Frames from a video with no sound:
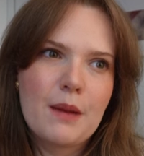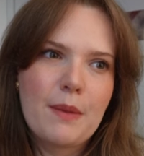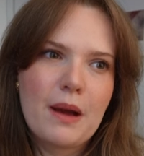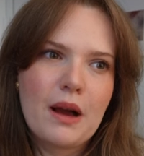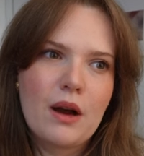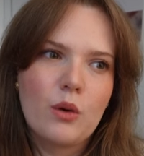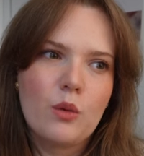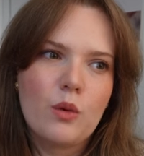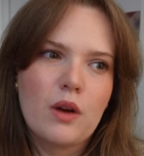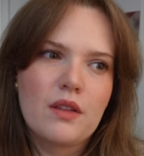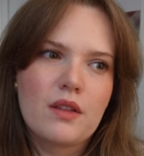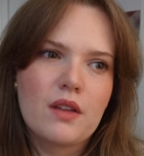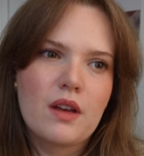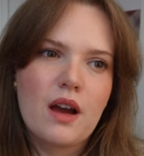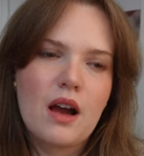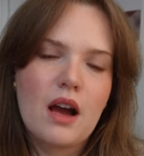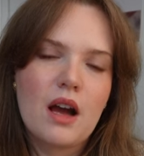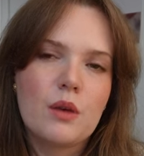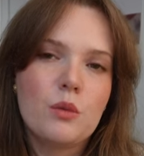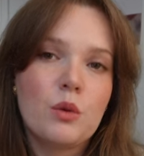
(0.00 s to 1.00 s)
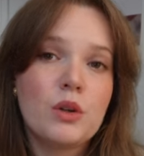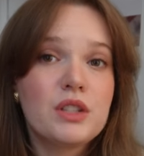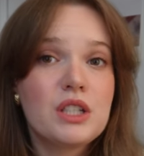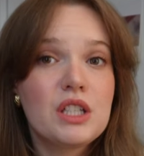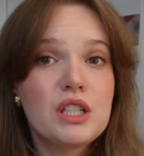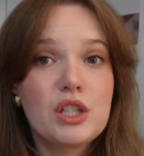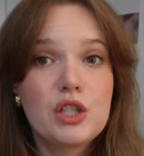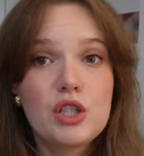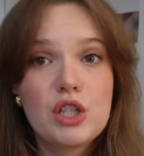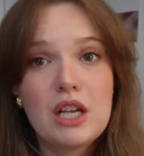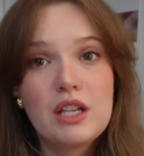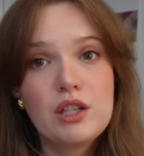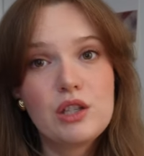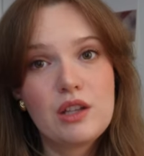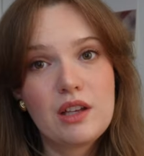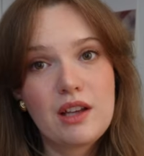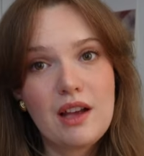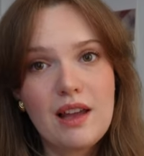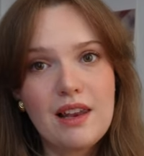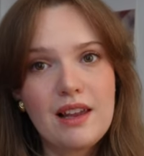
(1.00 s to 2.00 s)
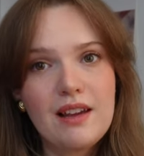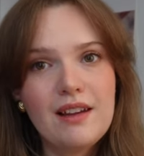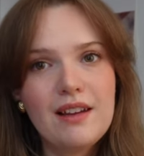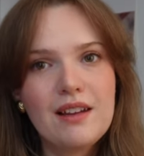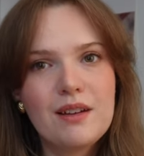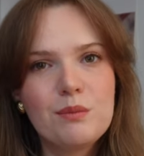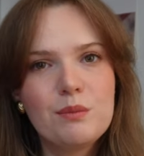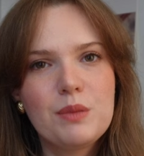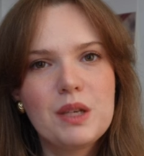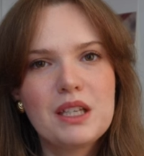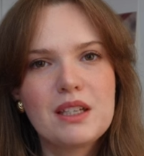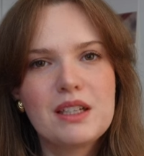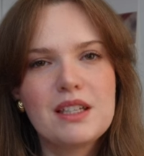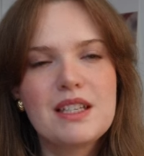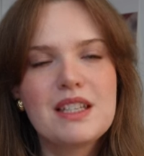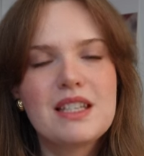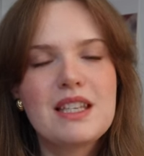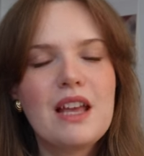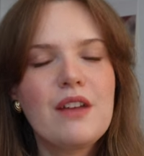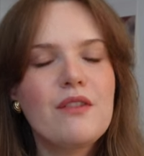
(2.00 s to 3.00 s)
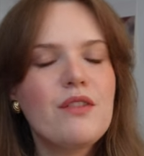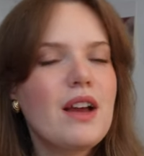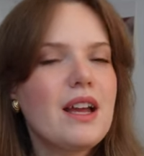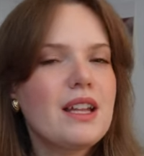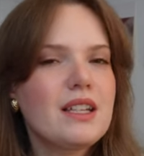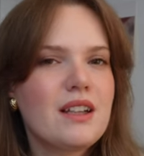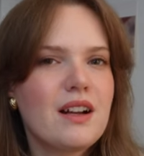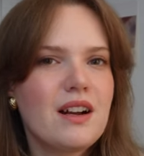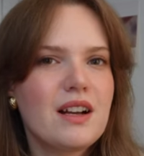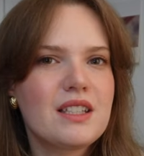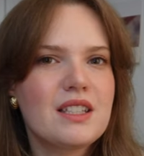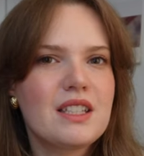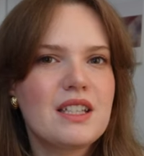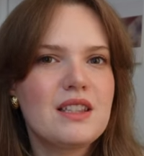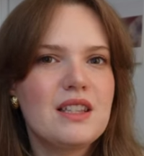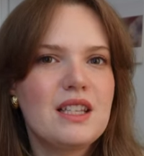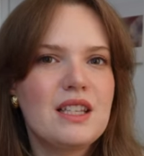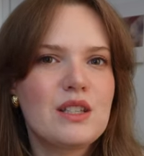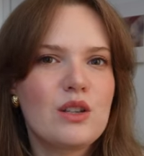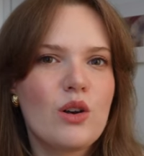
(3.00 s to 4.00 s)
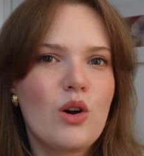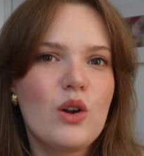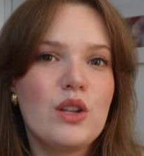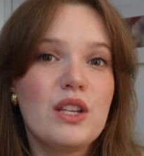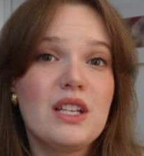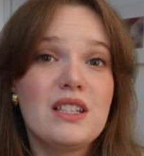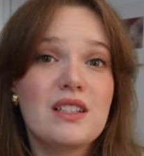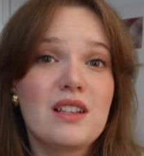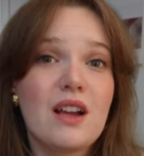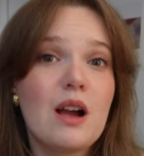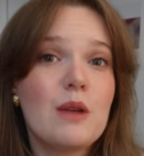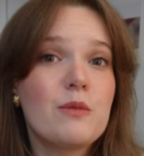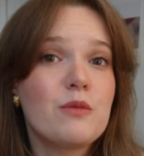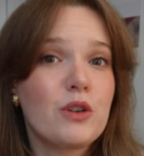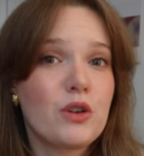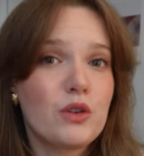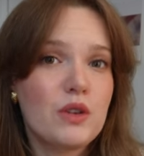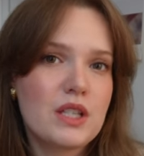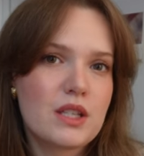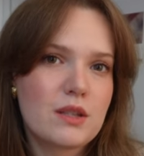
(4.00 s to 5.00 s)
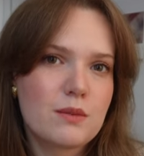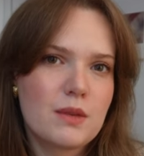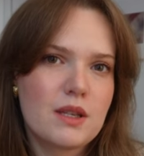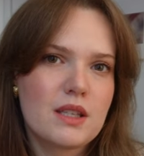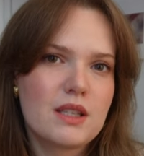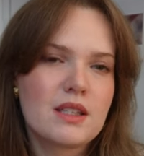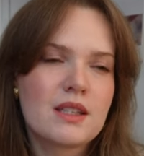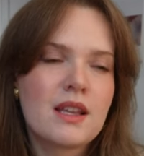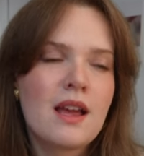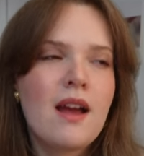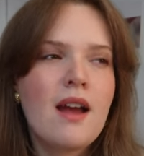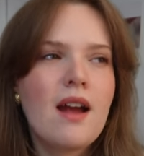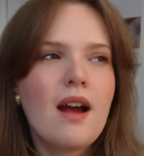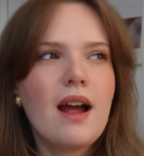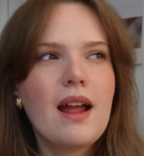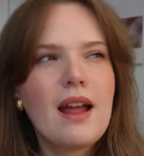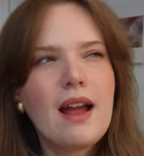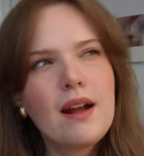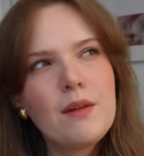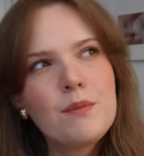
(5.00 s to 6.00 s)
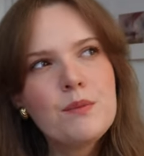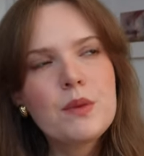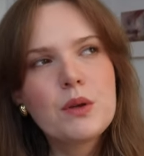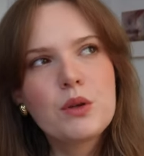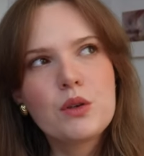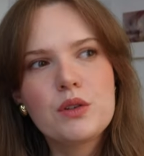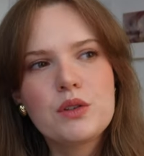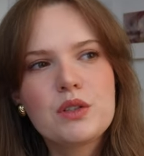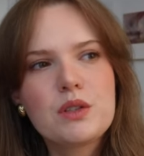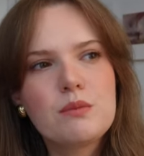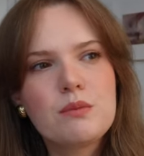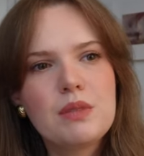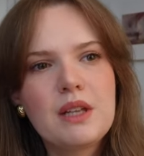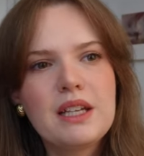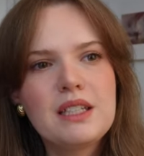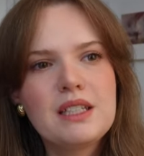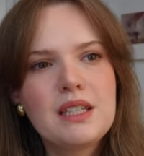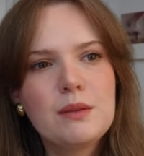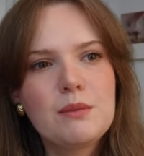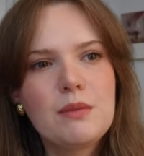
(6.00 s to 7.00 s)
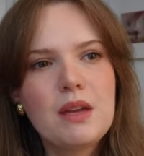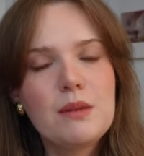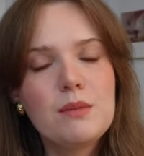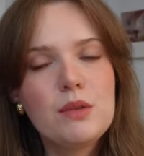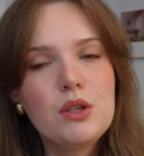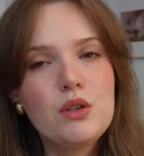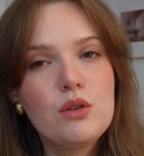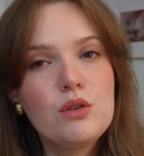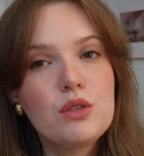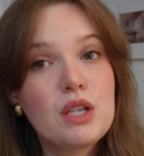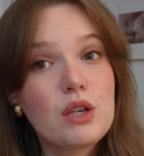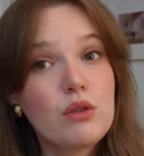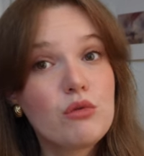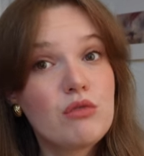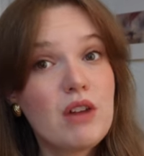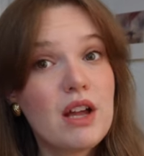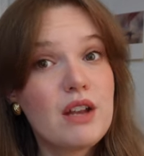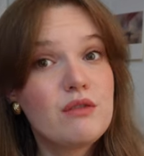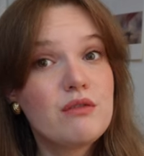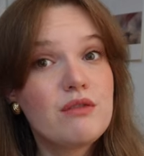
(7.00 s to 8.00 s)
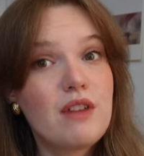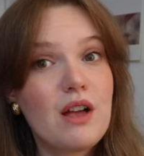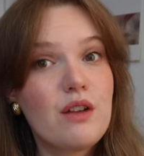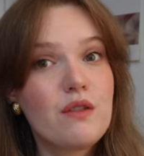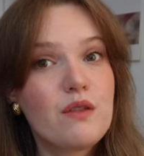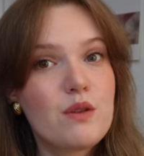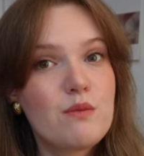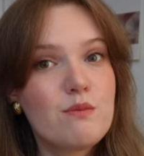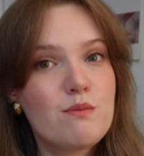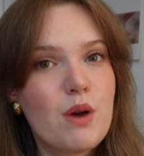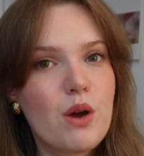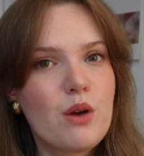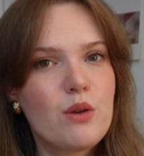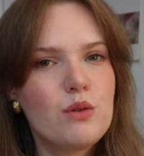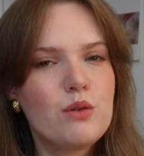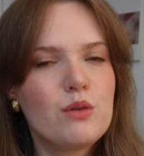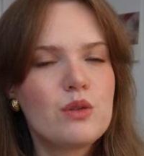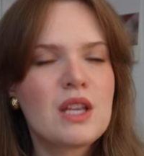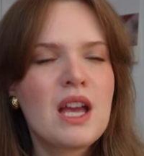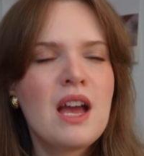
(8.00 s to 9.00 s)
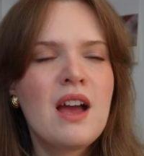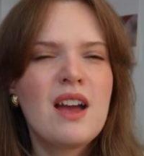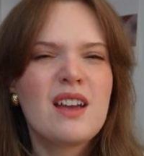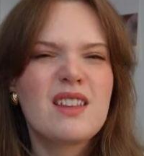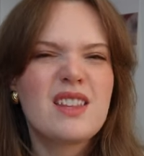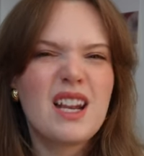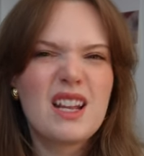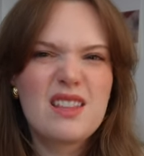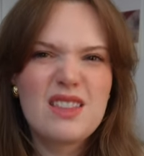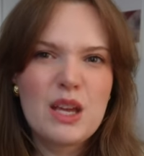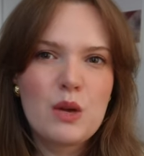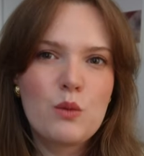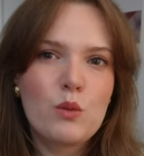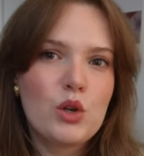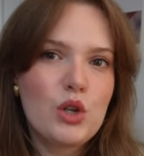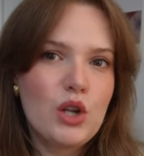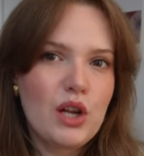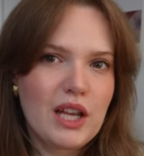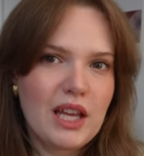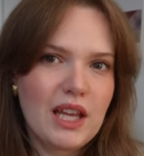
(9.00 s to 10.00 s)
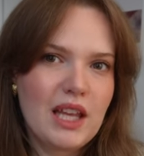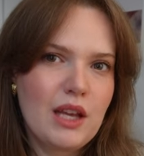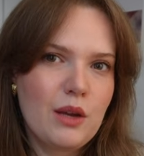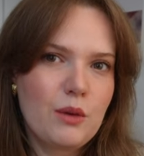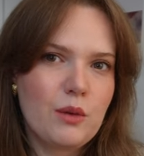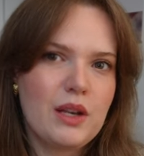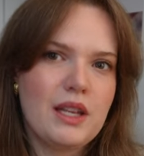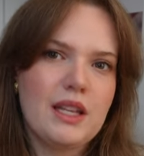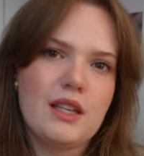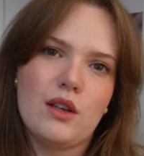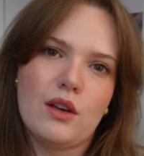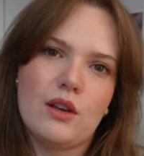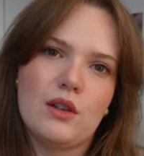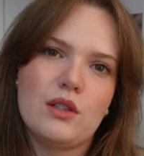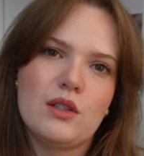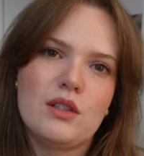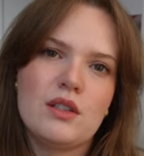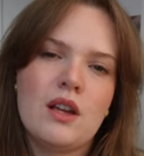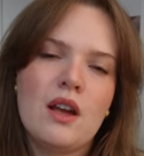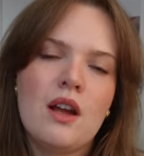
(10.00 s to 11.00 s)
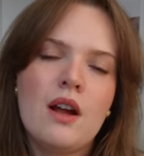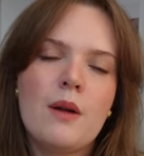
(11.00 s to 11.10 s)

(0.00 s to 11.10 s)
about whether I wanted to change the colour, because if I had casted this on in time for Christmas, I had been contemplating maybe using red velvet bows that I think would look equally good.